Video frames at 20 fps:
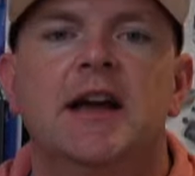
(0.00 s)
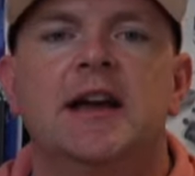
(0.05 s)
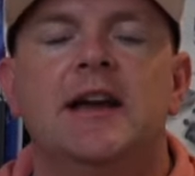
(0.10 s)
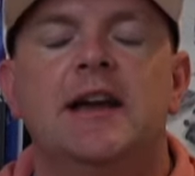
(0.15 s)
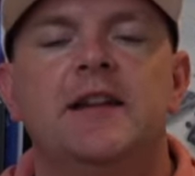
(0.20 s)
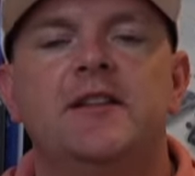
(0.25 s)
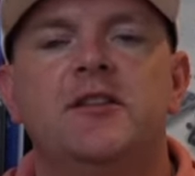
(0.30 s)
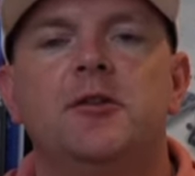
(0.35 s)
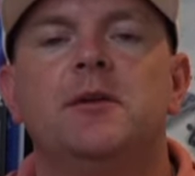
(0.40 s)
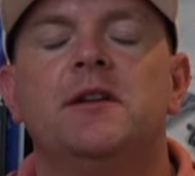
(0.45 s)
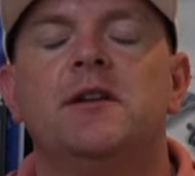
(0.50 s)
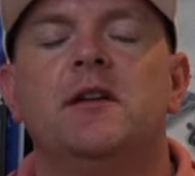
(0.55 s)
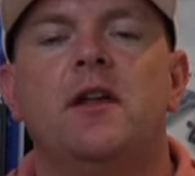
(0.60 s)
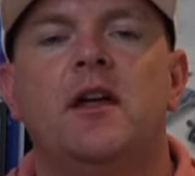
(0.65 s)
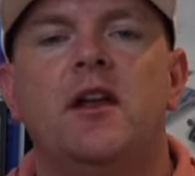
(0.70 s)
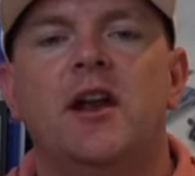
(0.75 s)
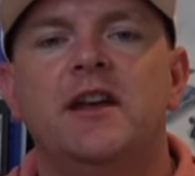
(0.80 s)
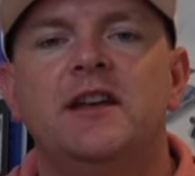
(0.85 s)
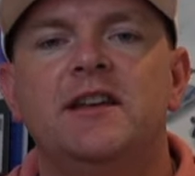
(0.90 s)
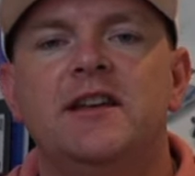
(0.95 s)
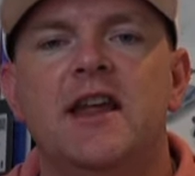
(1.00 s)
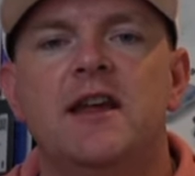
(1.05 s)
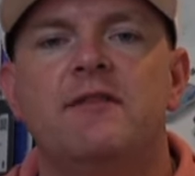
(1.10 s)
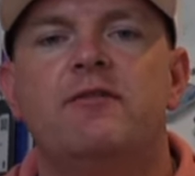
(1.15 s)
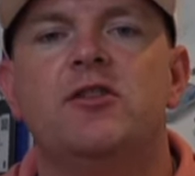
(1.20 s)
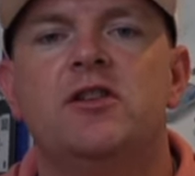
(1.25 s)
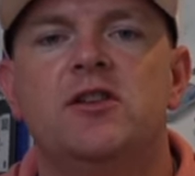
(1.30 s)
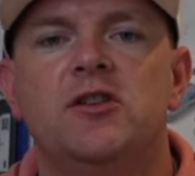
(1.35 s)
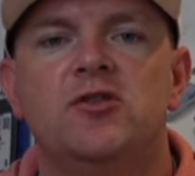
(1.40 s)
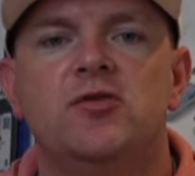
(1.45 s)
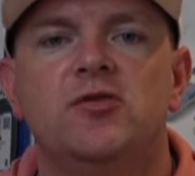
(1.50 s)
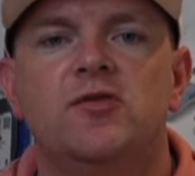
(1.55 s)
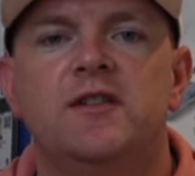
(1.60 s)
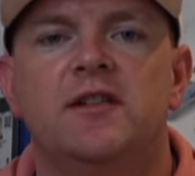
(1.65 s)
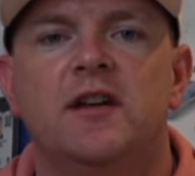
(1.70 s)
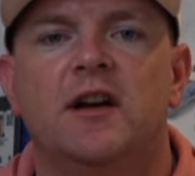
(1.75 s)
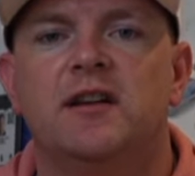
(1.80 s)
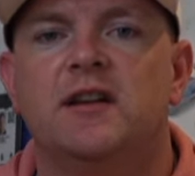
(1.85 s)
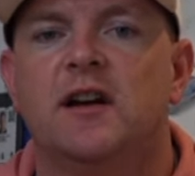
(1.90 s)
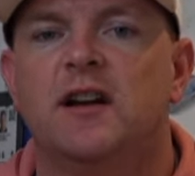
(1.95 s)
It's something I thought I'd never use.
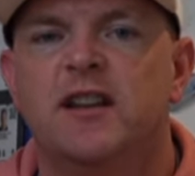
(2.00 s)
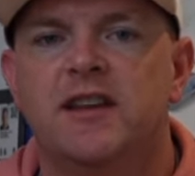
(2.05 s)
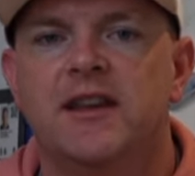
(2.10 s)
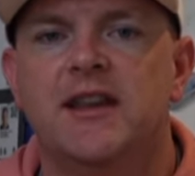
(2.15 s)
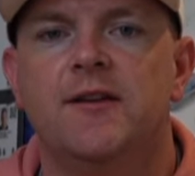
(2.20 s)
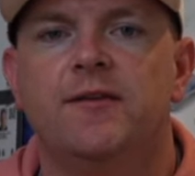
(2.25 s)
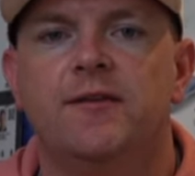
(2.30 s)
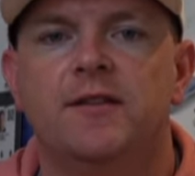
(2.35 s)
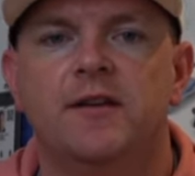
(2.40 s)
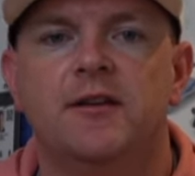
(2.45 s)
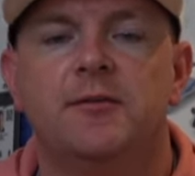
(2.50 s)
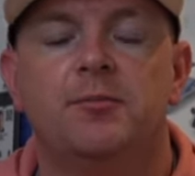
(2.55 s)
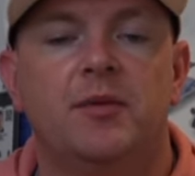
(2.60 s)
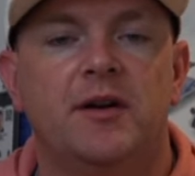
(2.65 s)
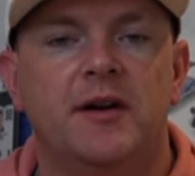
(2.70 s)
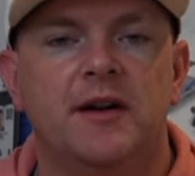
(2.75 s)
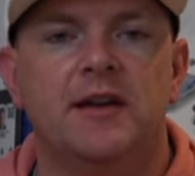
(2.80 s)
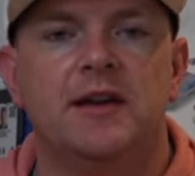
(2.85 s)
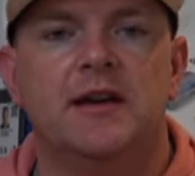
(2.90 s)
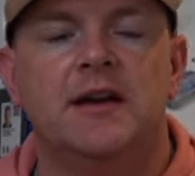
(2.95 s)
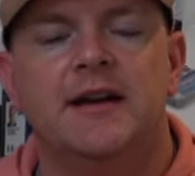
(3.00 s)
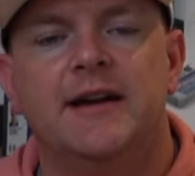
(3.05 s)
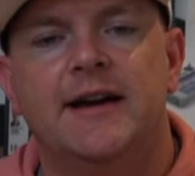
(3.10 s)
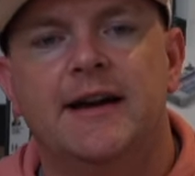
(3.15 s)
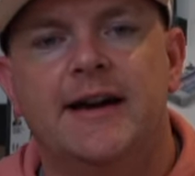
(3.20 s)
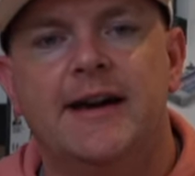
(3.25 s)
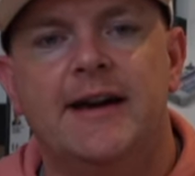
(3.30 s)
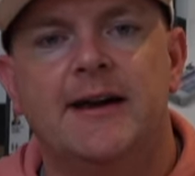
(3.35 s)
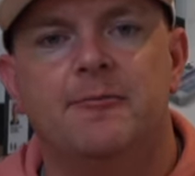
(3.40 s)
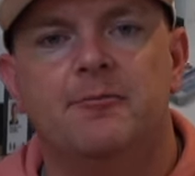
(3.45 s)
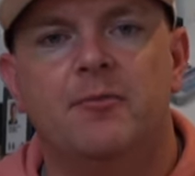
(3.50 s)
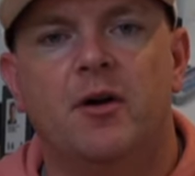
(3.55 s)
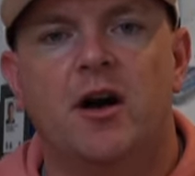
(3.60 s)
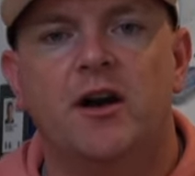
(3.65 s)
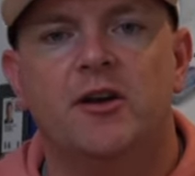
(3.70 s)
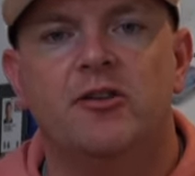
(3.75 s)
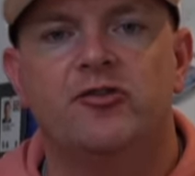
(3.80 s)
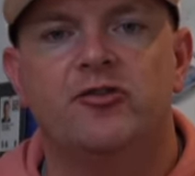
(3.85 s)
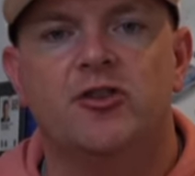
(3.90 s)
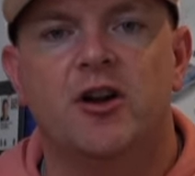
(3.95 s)
I got gifted it by
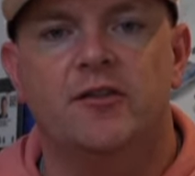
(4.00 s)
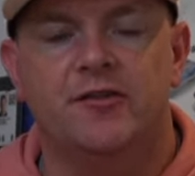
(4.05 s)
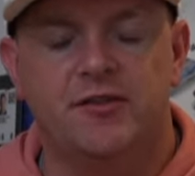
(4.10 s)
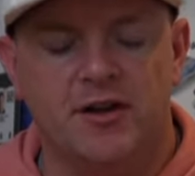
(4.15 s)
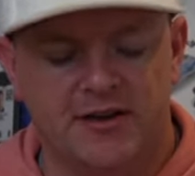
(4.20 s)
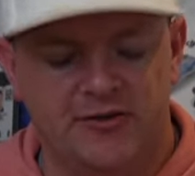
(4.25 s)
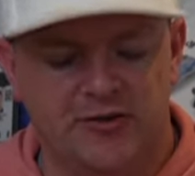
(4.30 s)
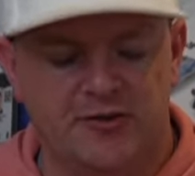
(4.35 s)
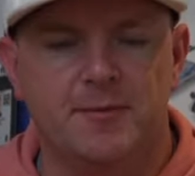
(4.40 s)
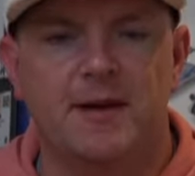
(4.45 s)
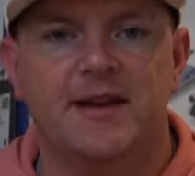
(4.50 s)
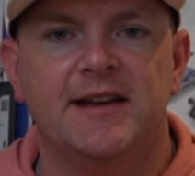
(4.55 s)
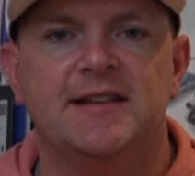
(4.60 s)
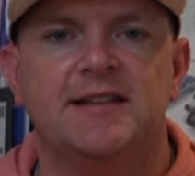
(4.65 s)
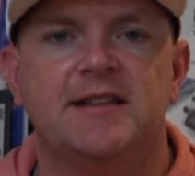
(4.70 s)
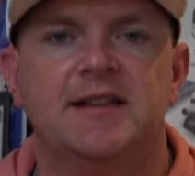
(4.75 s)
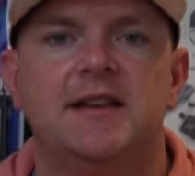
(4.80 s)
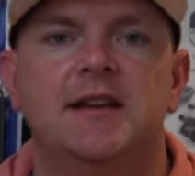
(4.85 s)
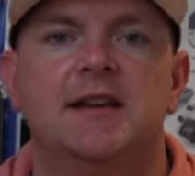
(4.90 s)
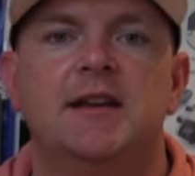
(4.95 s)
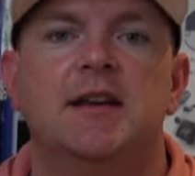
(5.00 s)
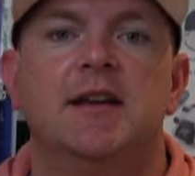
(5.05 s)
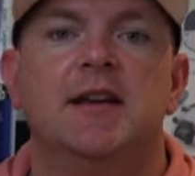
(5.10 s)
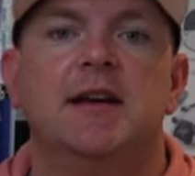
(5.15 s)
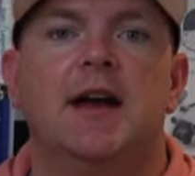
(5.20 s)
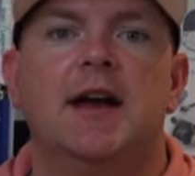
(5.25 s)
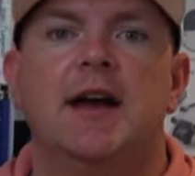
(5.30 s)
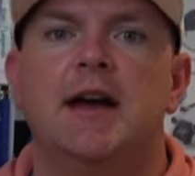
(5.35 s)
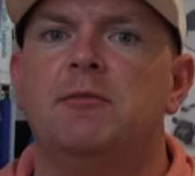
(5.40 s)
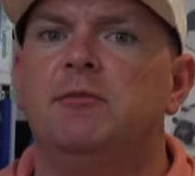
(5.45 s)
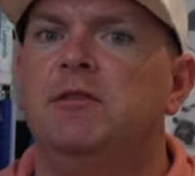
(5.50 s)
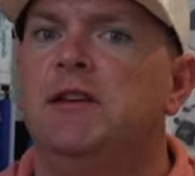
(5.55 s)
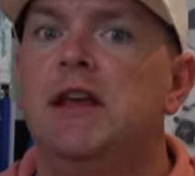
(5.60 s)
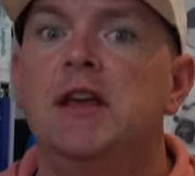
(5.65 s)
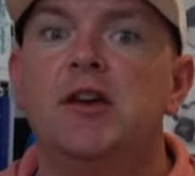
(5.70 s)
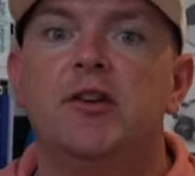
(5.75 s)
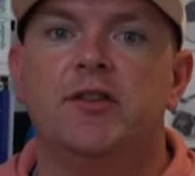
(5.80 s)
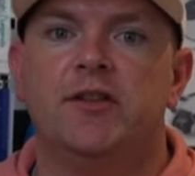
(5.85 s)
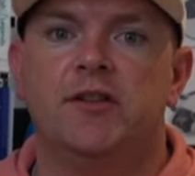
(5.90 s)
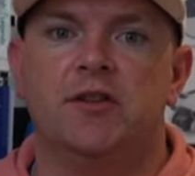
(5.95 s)
Irish Golf Digest magazine
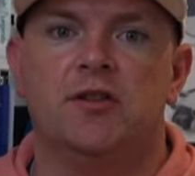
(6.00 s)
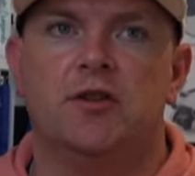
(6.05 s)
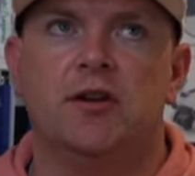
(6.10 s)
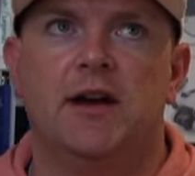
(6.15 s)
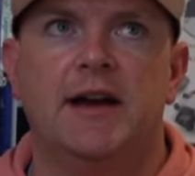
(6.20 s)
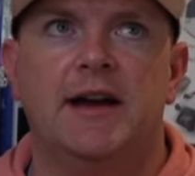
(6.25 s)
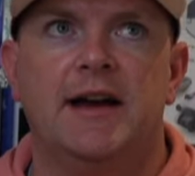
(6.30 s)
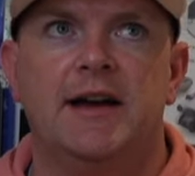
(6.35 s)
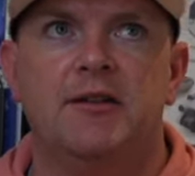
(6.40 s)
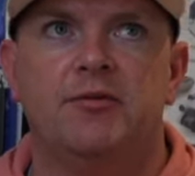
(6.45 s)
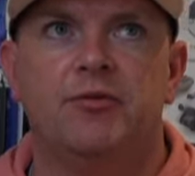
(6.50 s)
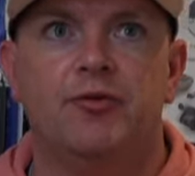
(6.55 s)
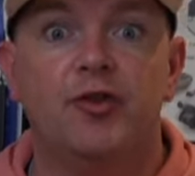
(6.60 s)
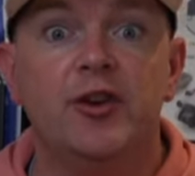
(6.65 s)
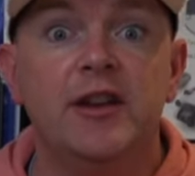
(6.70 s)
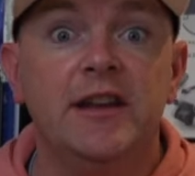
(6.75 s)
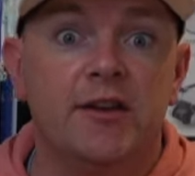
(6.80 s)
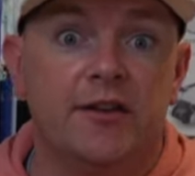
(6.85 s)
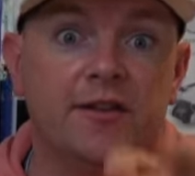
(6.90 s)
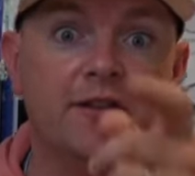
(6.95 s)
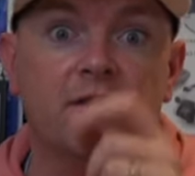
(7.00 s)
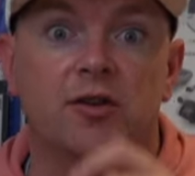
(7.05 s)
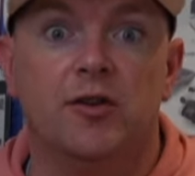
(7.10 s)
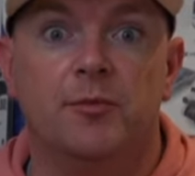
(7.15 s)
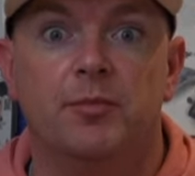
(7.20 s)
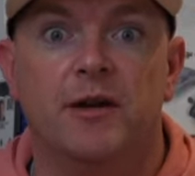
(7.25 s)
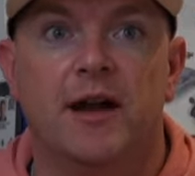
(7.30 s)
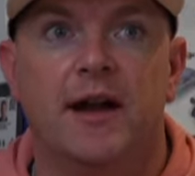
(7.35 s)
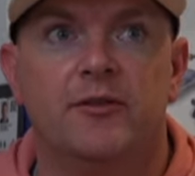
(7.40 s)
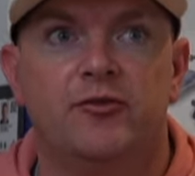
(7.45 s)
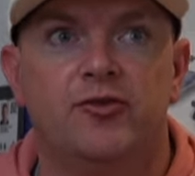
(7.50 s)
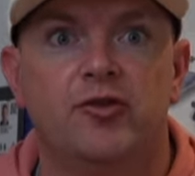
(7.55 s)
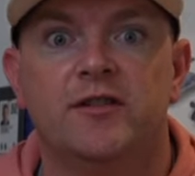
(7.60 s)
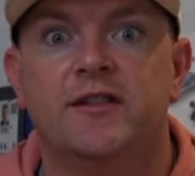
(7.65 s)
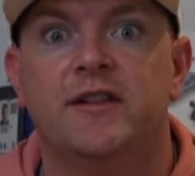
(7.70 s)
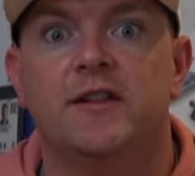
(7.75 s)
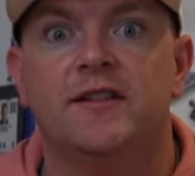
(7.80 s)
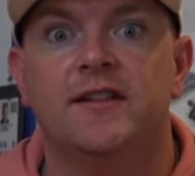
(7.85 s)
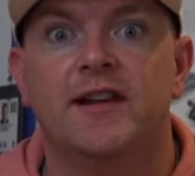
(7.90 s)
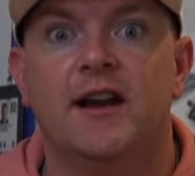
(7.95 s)
just at
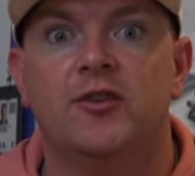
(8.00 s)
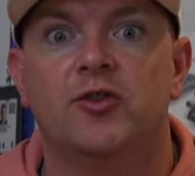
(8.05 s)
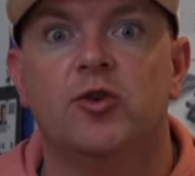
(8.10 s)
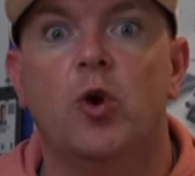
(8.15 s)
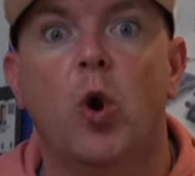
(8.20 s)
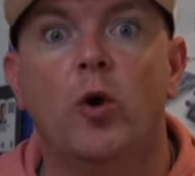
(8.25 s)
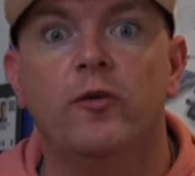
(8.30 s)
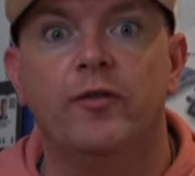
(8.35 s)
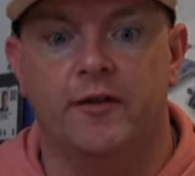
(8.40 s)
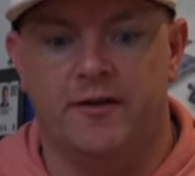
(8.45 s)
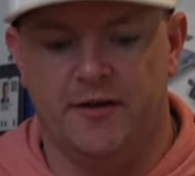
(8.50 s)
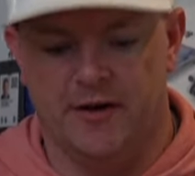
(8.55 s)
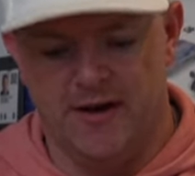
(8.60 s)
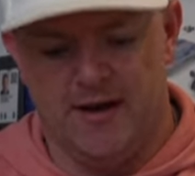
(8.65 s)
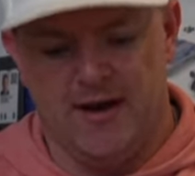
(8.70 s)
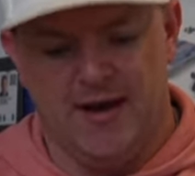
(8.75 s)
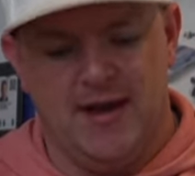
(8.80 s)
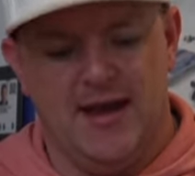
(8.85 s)
the start of COVID.